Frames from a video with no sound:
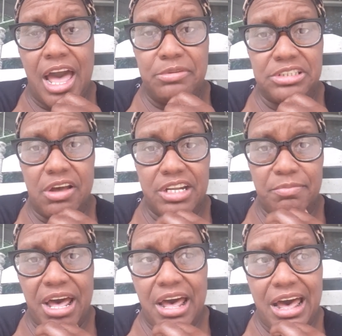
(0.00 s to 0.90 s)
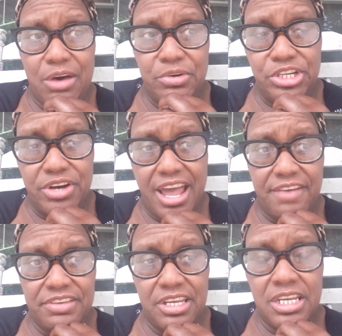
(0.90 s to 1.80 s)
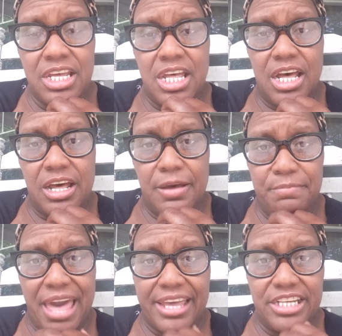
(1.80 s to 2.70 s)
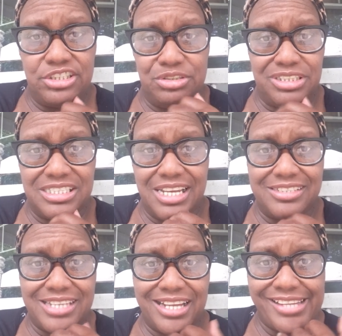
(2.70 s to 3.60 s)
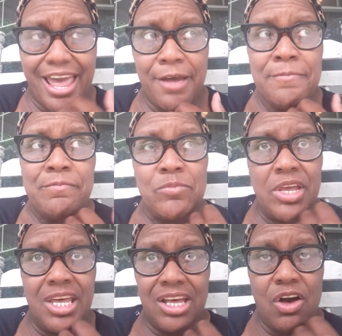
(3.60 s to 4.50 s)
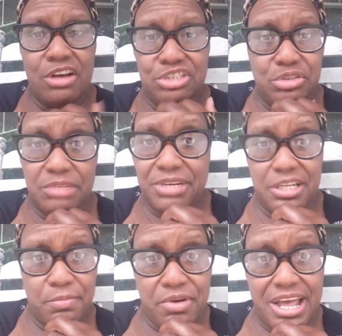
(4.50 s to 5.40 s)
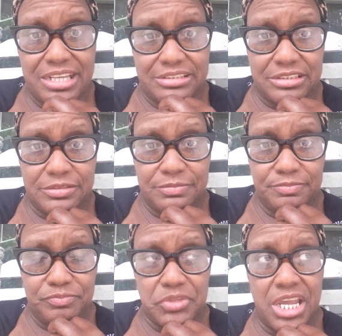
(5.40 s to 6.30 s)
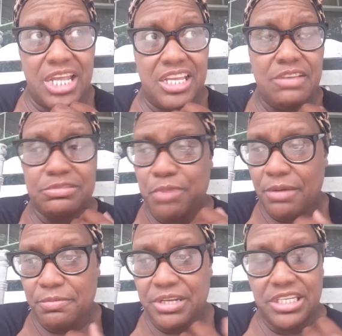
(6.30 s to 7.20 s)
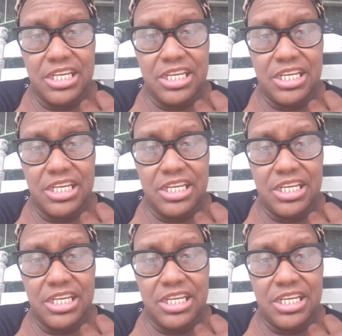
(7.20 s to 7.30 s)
I was talking about how when you're having um, back issues and things like that, it can cause you to be depressed. And he was probably